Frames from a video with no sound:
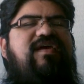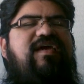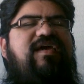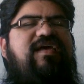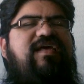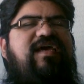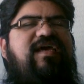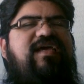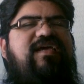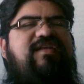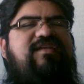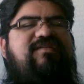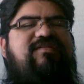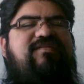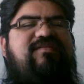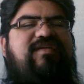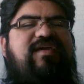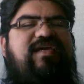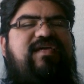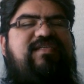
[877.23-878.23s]
And hey,
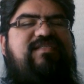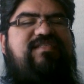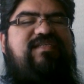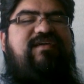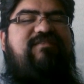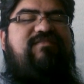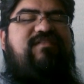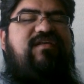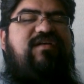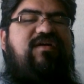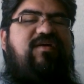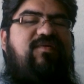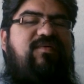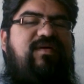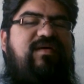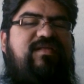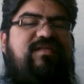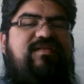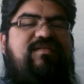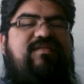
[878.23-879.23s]
okay, it's safe to
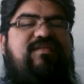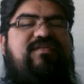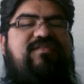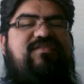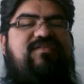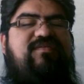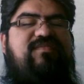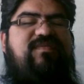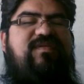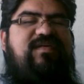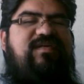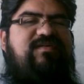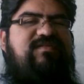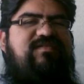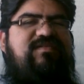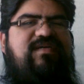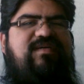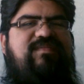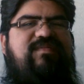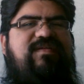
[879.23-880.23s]
go in. There's nobody
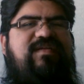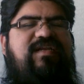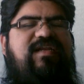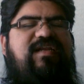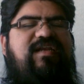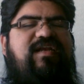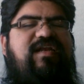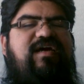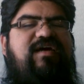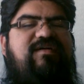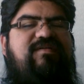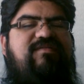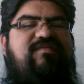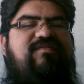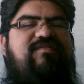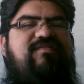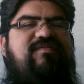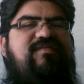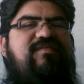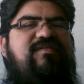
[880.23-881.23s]
else coming in and out.
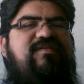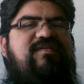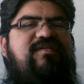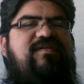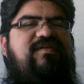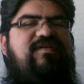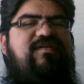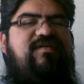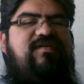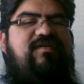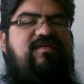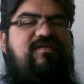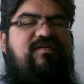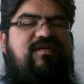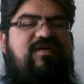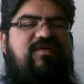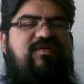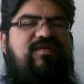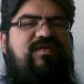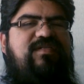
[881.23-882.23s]

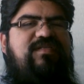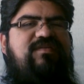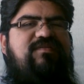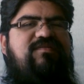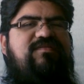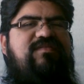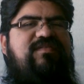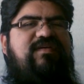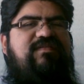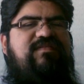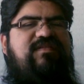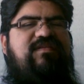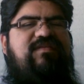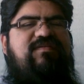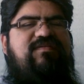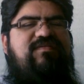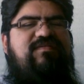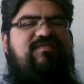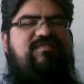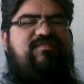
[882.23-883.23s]
Go in, do what you have to
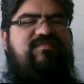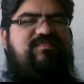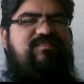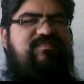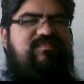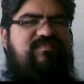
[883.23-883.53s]
do.